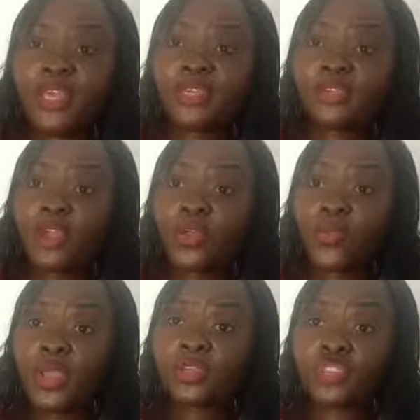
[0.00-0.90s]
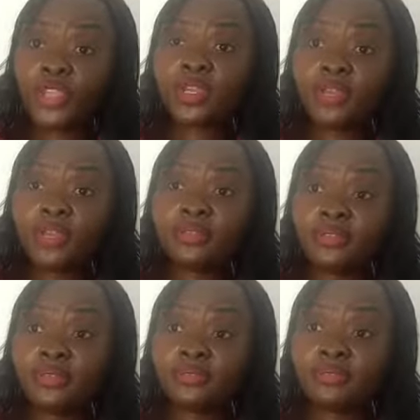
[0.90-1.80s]
So a quick checklist
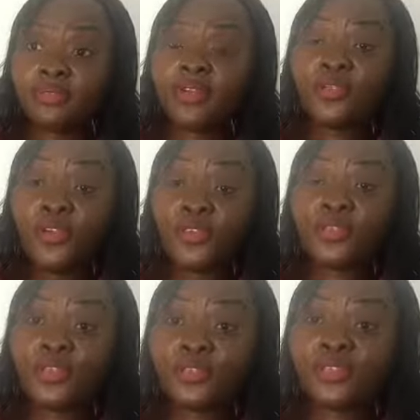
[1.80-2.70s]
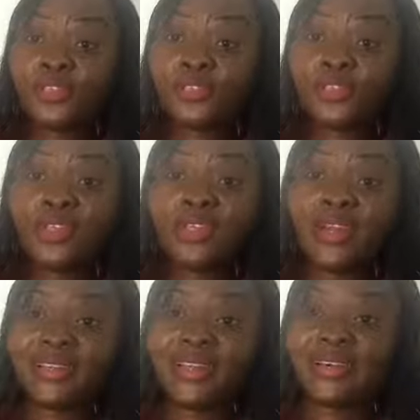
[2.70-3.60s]
for those who have just joined
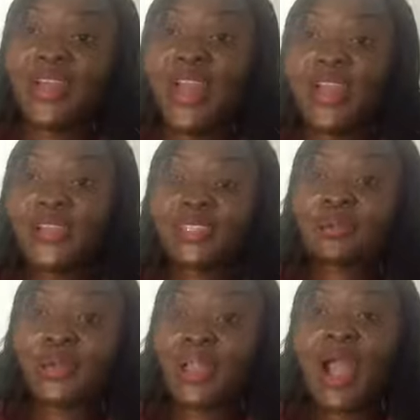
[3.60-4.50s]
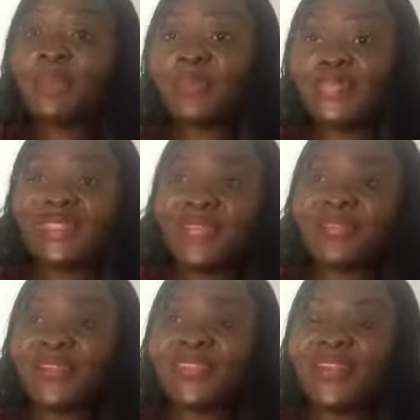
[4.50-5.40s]
us, because I'm
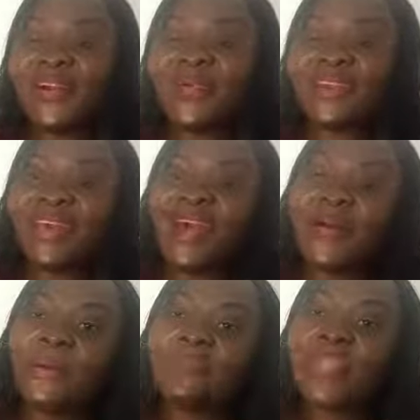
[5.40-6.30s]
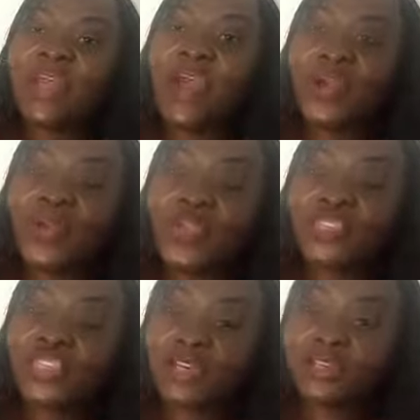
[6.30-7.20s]
definitely going now. A quick
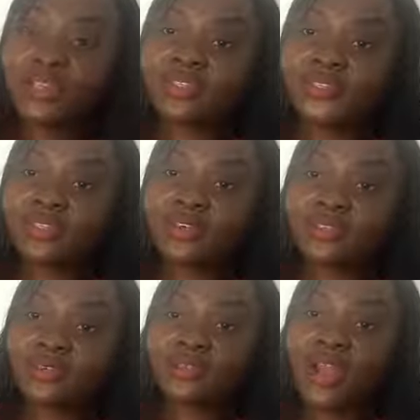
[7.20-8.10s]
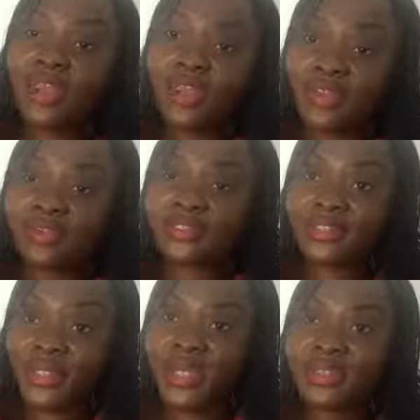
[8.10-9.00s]
checklist for those who are here
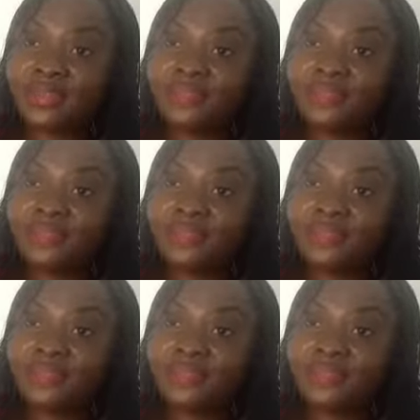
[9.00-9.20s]
today.